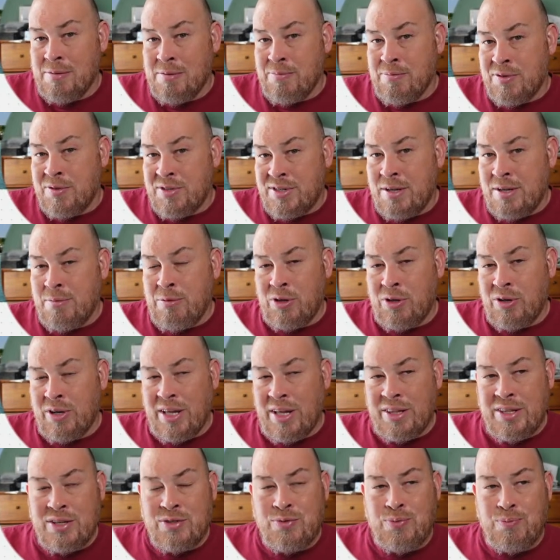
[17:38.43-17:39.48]
similar. Now,
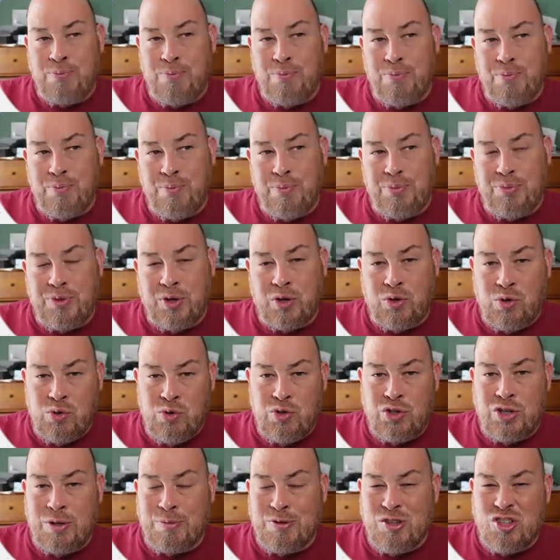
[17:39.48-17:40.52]
the cruise
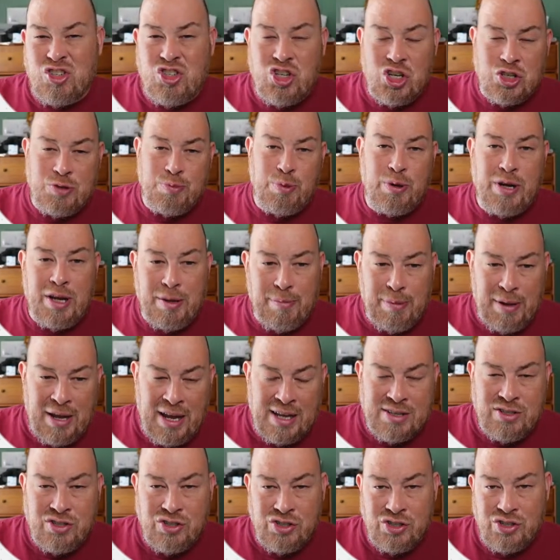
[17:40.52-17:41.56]
ship is just bringing
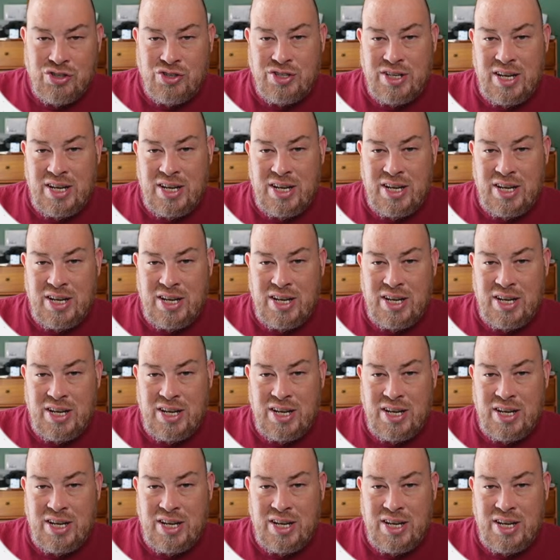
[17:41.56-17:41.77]
passengers.